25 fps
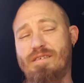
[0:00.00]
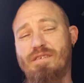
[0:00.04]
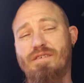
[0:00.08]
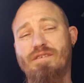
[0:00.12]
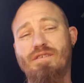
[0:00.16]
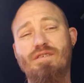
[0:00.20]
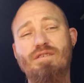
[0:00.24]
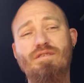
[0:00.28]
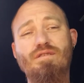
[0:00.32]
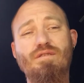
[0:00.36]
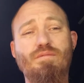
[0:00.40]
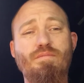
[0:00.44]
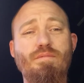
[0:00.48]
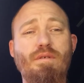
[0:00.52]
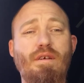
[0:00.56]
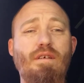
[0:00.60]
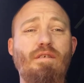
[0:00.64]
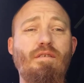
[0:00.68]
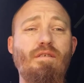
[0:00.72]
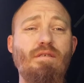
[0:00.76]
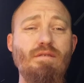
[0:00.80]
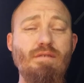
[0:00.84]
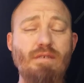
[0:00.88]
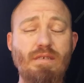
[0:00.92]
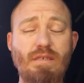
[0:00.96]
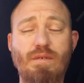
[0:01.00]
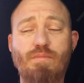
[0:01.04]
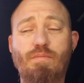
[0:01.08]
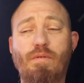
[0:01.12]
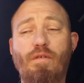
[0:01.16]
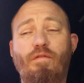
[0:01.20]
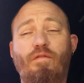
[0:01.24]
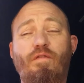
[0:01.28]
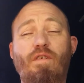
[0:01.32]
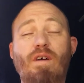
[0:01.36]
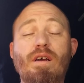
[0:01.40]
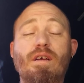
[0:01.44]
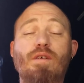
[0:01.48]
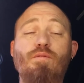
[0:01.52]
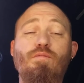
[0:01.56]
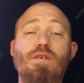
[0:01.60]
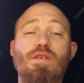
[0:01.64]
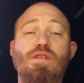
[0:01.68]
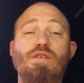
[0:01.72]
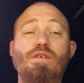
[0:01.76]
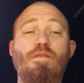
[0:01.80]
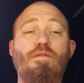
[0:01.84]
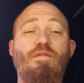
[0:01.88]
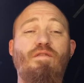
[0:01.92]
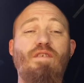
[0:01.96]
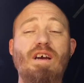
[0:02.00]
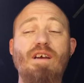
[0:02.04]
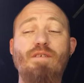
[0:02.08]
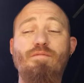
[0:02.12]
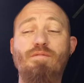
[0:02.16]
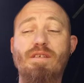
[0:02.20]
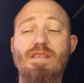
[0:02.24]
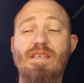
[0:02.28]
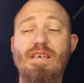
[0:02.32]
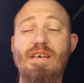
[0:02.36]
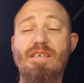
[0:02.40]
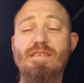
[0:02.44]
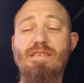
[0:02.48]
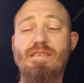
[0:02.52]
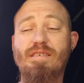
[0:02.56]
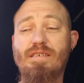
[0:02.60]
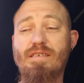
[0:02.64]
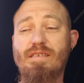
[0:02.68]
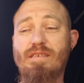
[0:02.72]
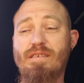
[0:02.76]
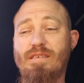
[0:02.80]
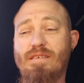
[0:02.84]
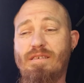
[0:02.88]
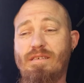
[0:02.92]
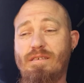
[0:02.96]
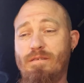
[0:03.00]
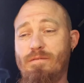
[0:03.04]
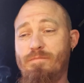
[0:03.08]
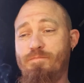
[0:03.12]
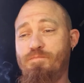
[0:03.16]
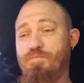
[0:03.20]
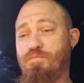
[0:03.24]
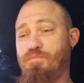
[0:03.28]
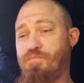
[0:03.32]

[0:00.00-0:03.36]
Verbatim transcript: Excuse me. It's been fucking with our fight with ISIS.